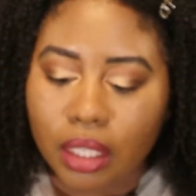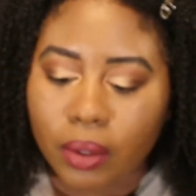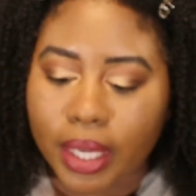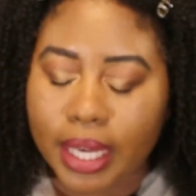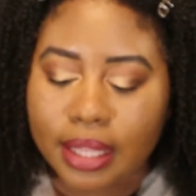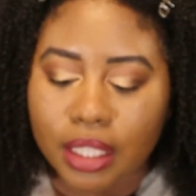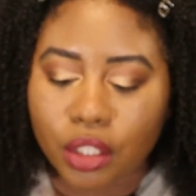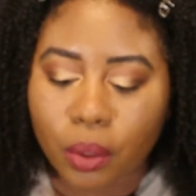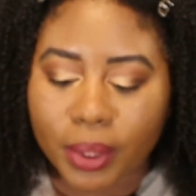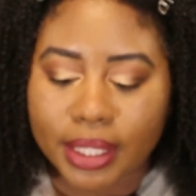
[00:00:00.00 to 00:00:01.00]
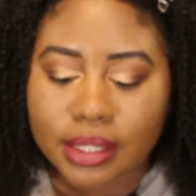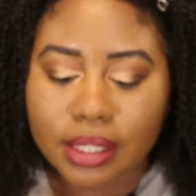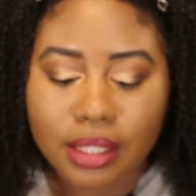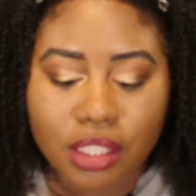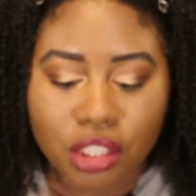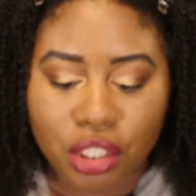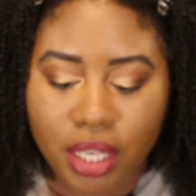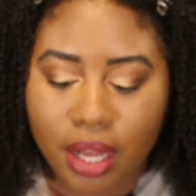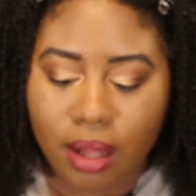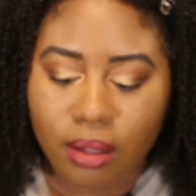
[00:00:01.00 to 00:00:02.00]
Okay, and then going into the
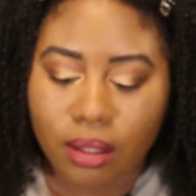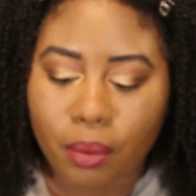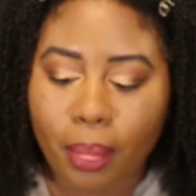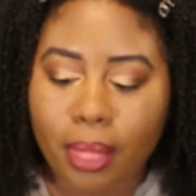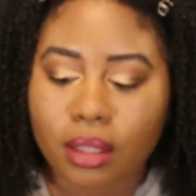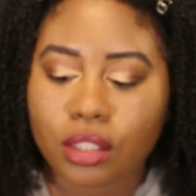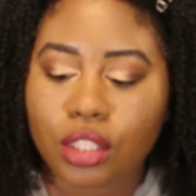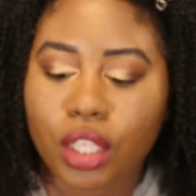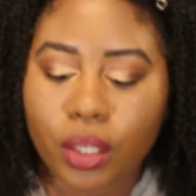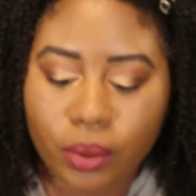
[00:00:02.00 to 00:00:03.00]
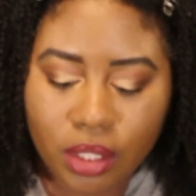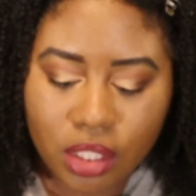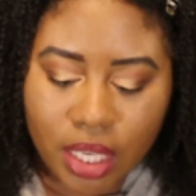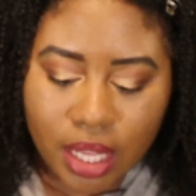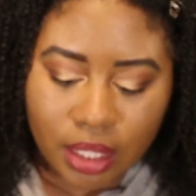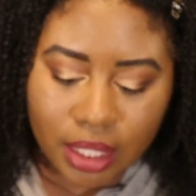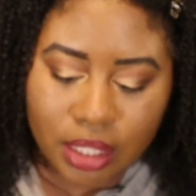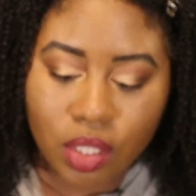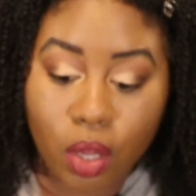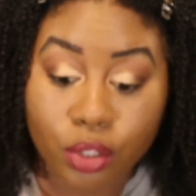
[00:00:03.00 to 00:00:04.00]
gel. So the gel
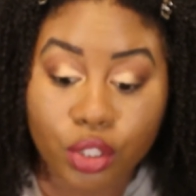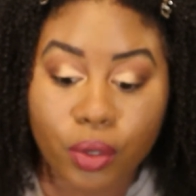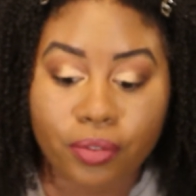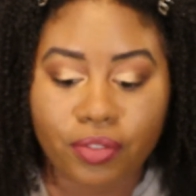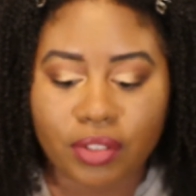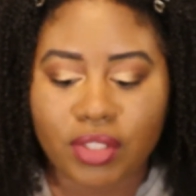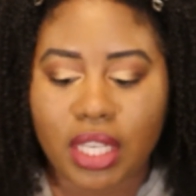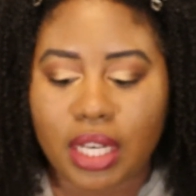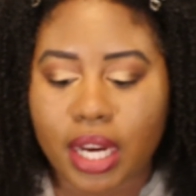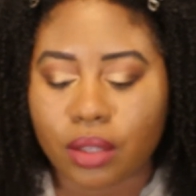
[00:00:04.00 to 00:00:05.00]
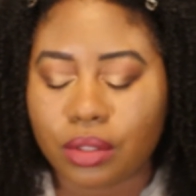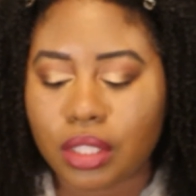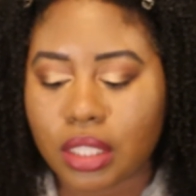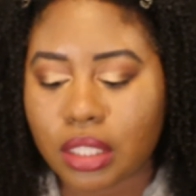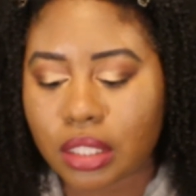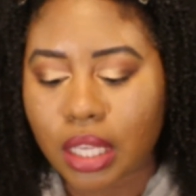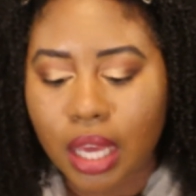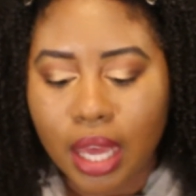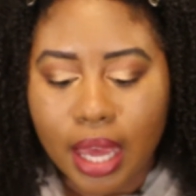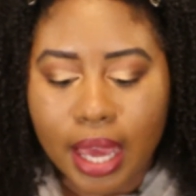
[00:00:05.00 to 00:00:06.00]
is also 15 ounces.
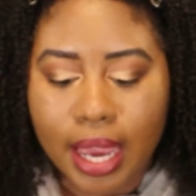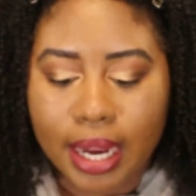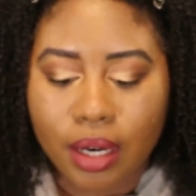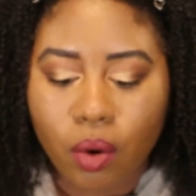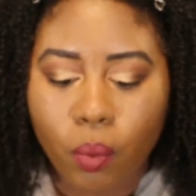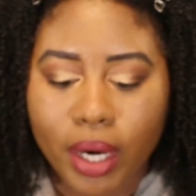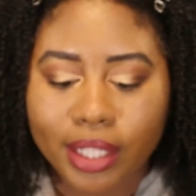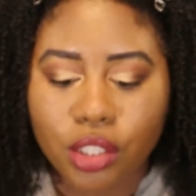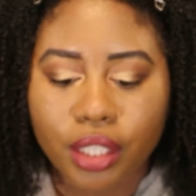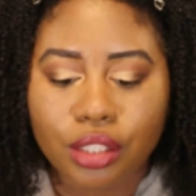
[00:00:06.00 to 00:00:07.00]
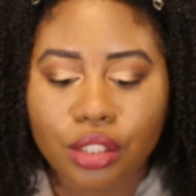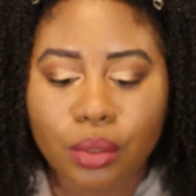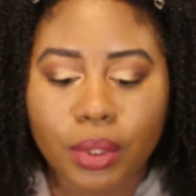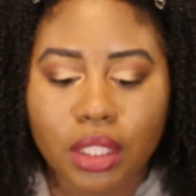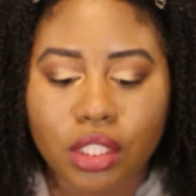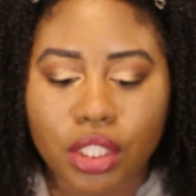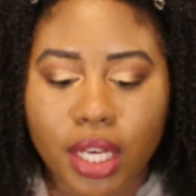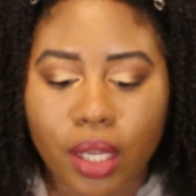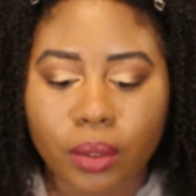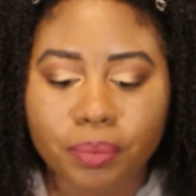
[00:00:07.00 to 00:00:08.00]
And what I tried to do with the
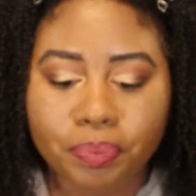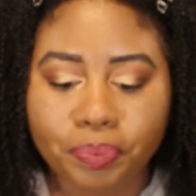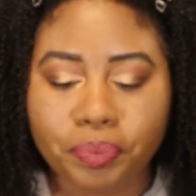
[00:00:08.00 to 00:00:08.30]
gel